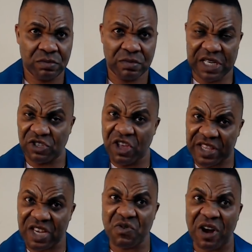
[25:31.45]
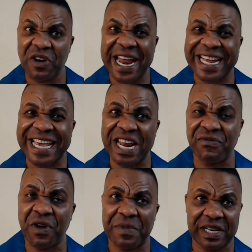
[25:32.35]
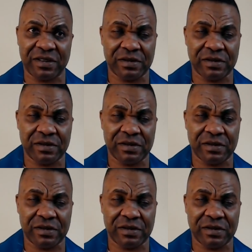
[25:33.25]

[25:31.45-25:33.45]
There's nothing you are going to gain from it.